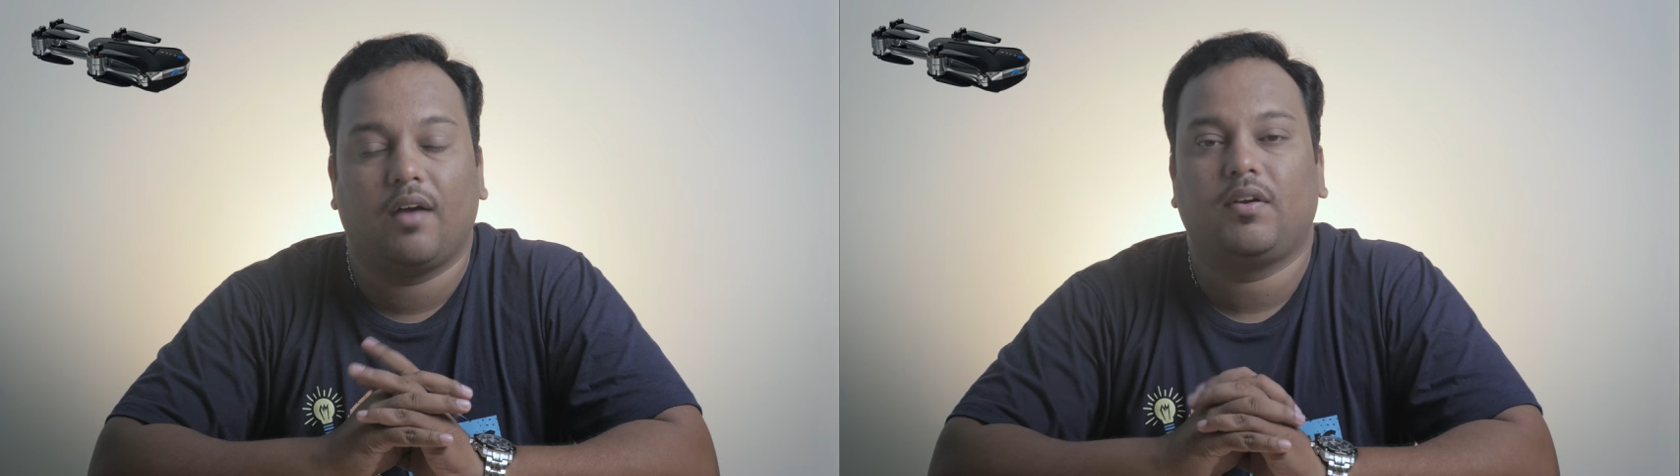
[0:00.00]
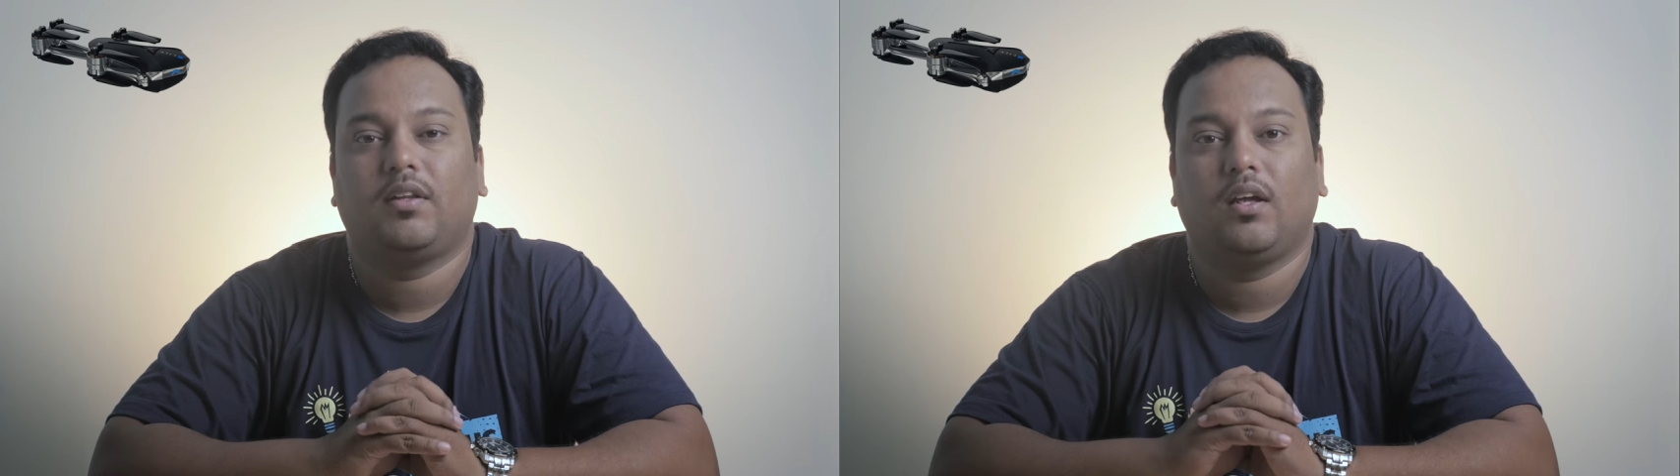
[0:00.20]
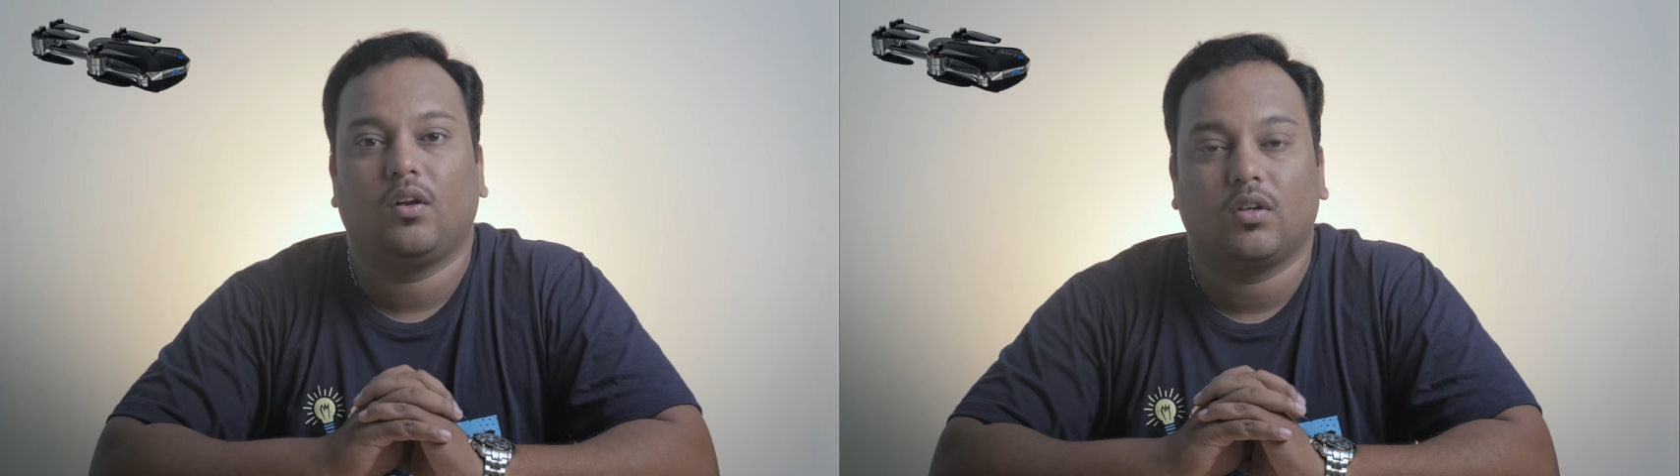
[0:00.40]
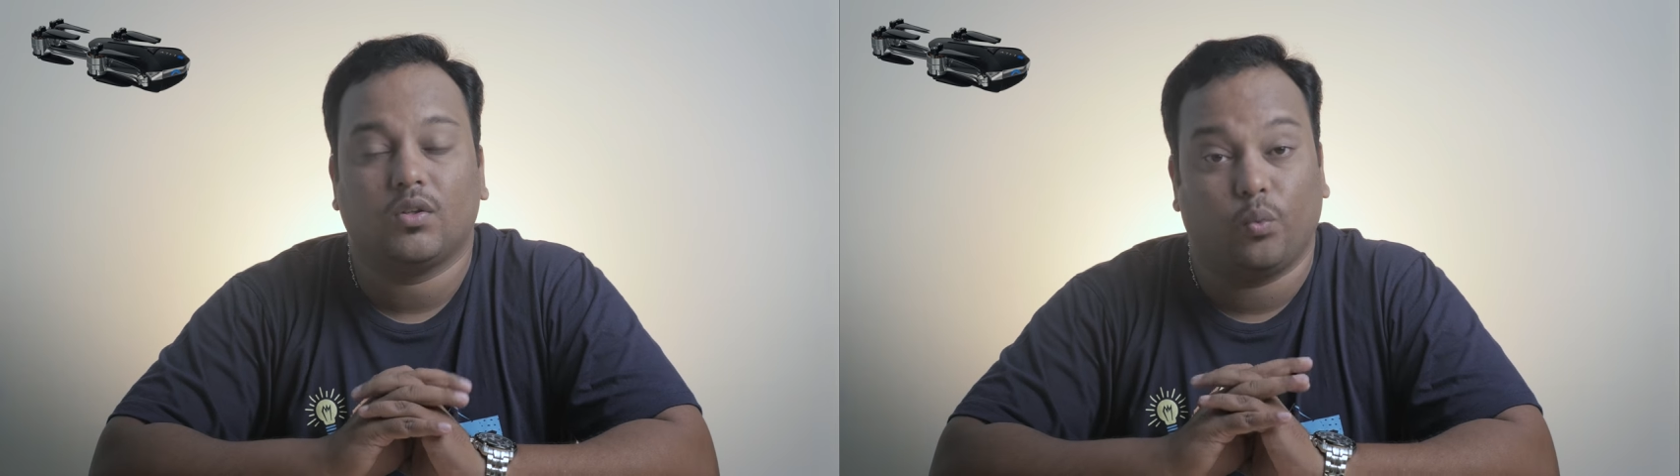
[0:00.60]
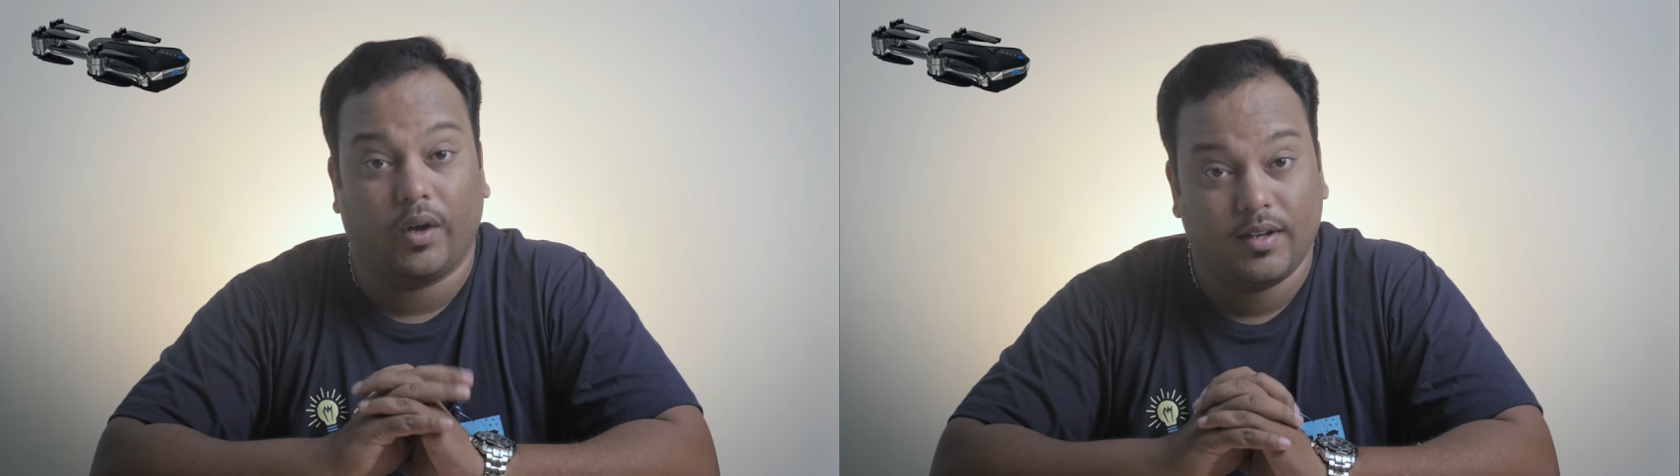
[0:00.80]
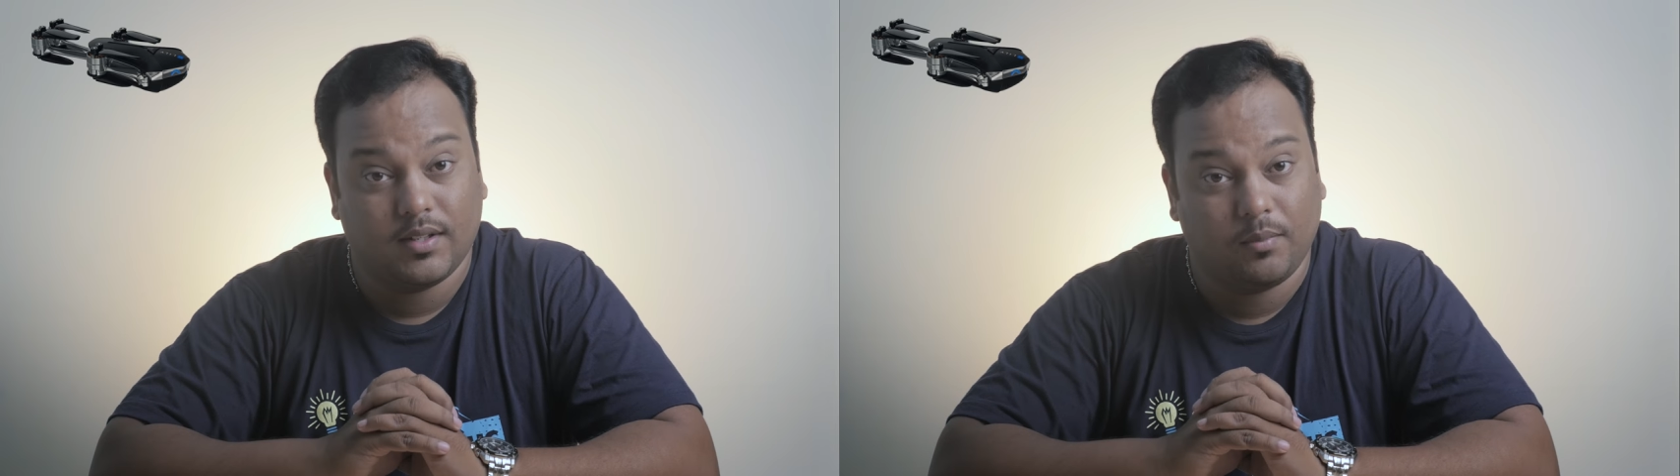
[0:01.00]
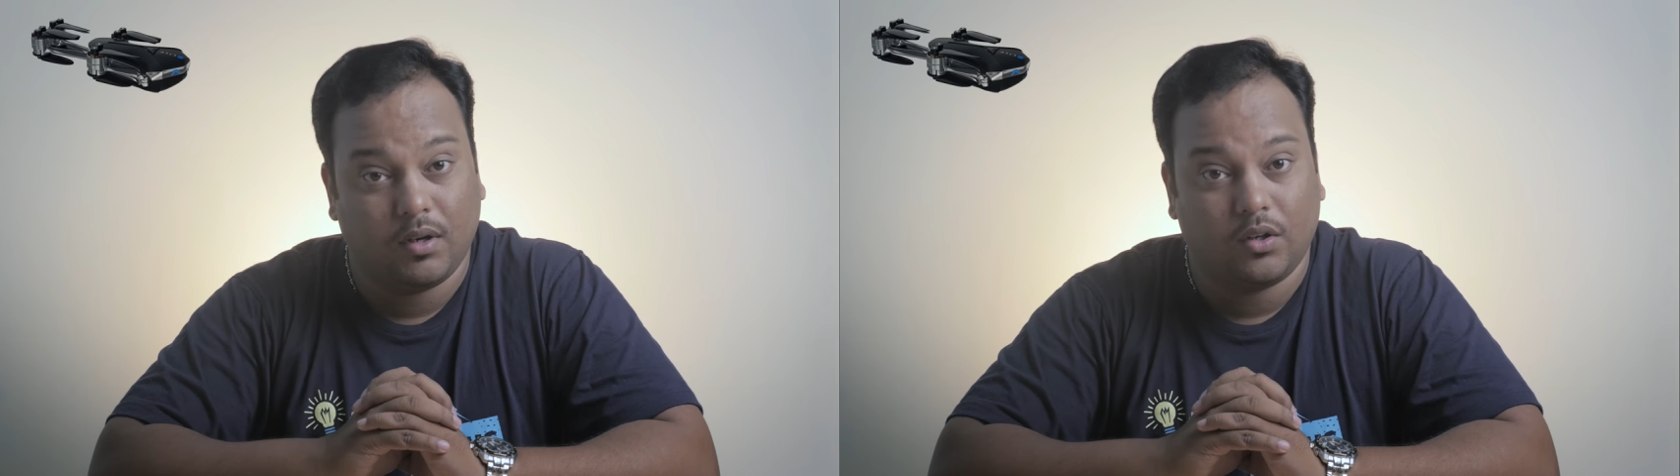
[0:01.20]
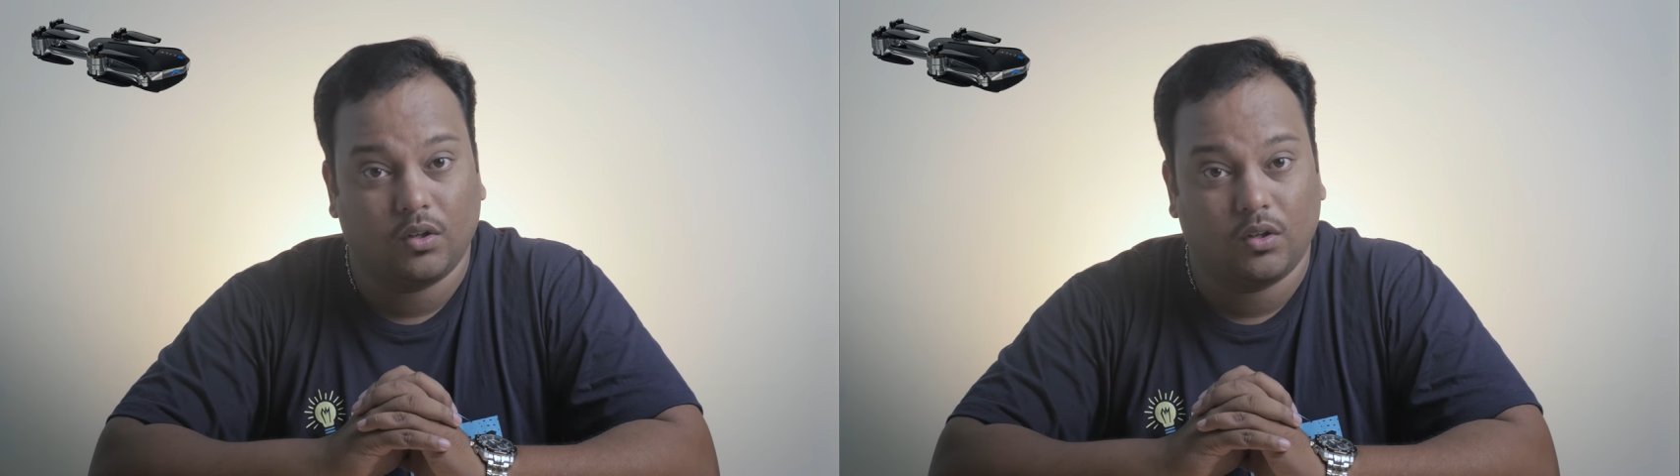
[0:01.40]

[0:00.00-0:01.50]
everything looks very similar